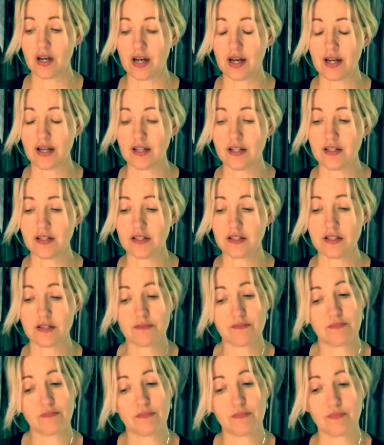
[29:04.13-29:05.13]
And
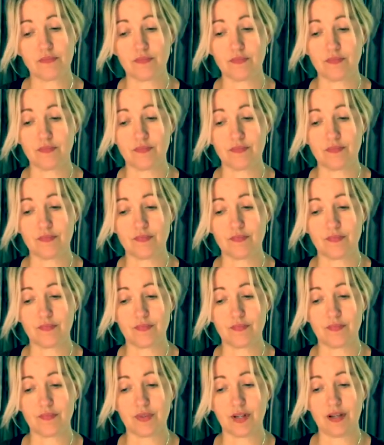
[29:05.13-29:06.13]

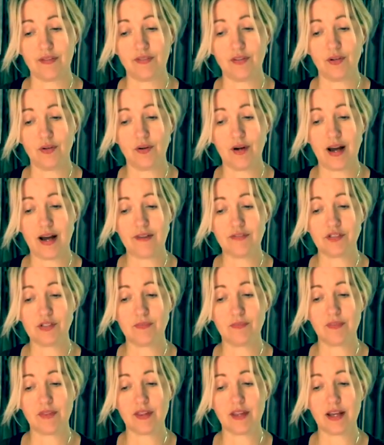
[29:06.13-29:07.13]
if you have
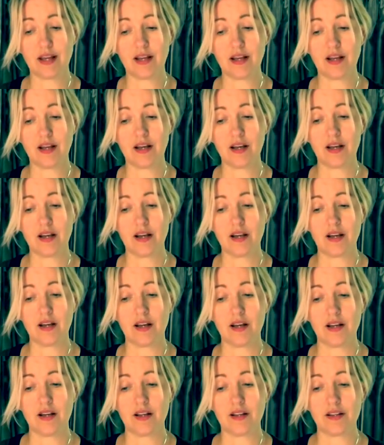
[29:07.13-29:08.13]
something
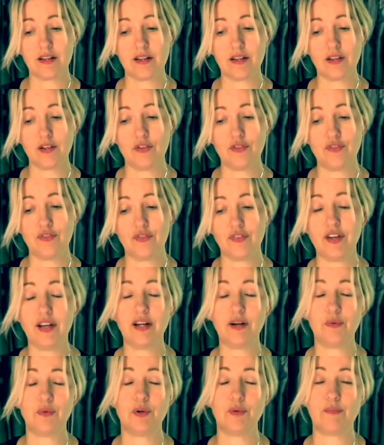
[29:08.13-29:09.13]
that you
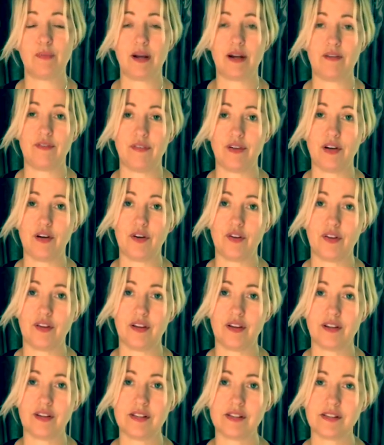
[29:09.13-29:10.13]
feel would benefit
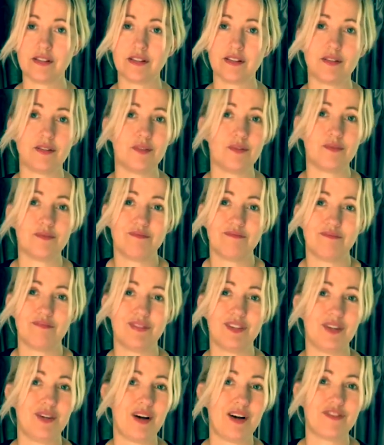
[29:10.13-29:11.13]
others,
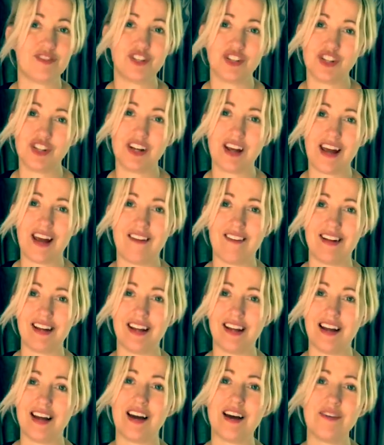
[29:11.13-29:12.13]
you have to share
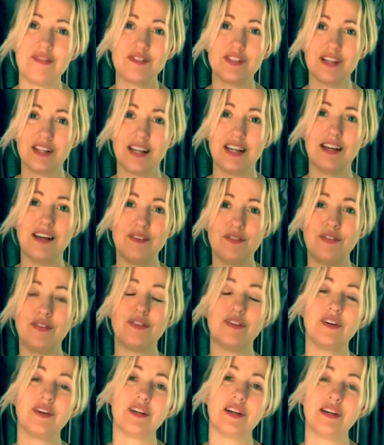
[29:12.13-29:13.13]
it, you have to give
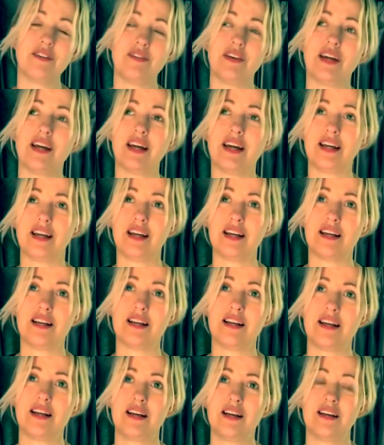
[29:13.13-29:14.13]
it.
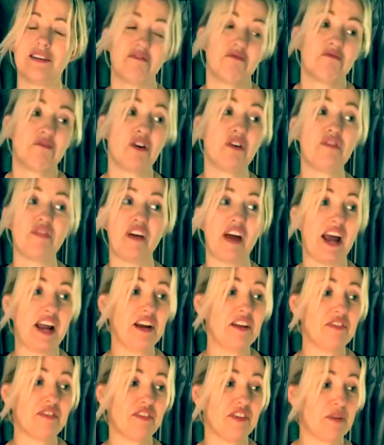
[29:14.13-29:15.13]
Not for
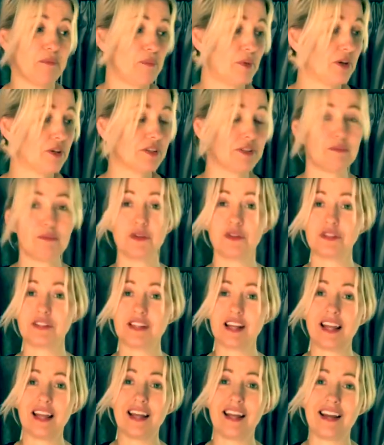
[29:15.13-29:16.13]
anything, because I'm not
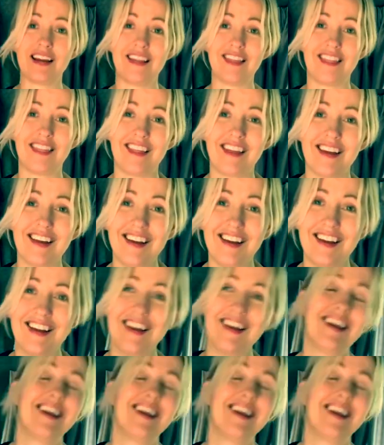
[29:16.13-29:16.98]
selling anything,